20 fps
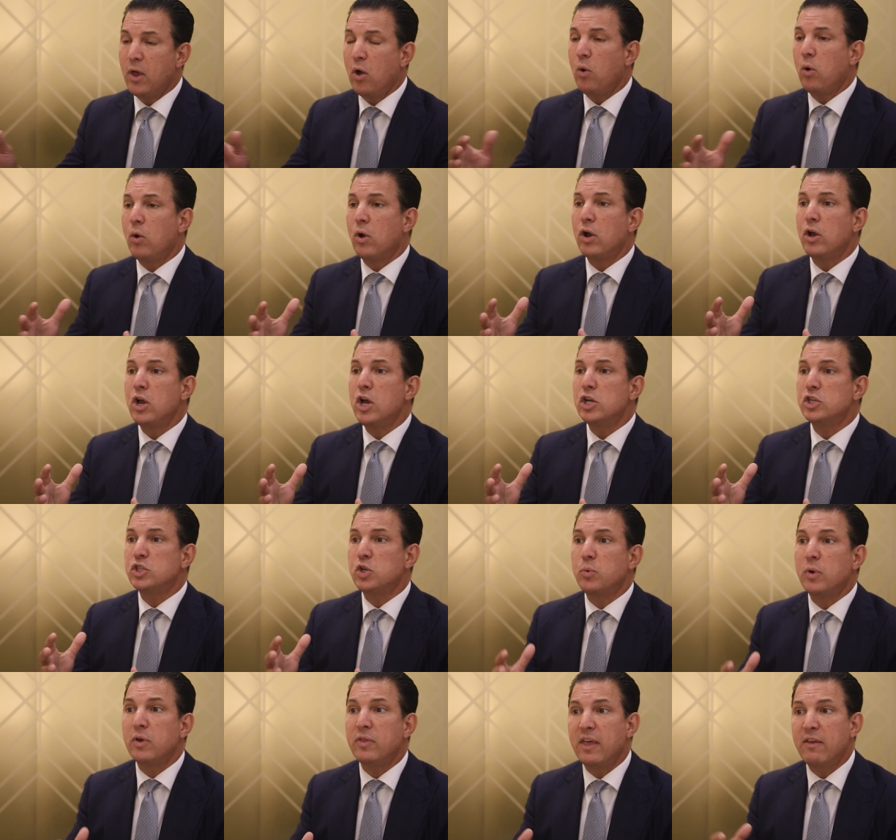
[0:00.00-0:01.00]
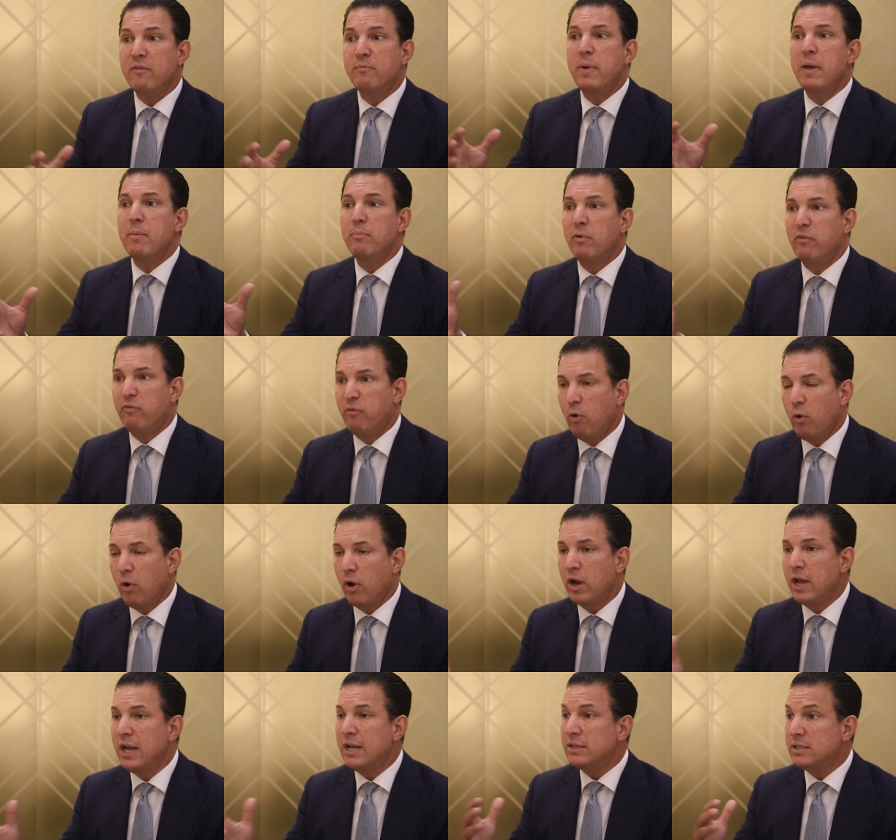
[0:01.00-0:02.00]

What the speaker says: or to where they've been before.